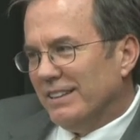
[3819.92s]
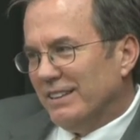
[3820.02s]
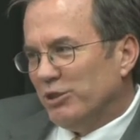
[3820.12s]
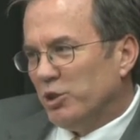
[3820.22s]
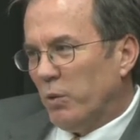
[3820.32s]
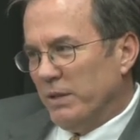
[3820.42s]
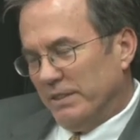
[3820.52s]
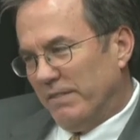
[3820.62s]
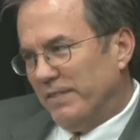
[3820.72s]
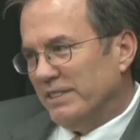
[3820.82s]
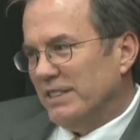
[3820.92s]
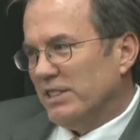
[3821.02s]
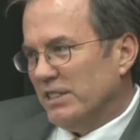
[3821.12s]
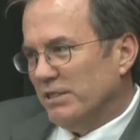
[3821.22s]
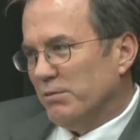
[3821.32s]
the choice of
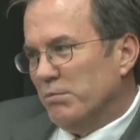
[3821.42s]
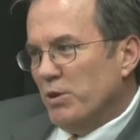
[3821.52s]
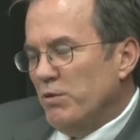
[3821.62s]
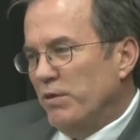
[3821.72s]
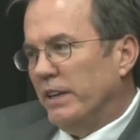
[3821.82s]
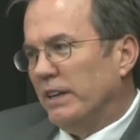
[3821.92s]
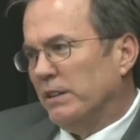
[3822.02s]
physicians moving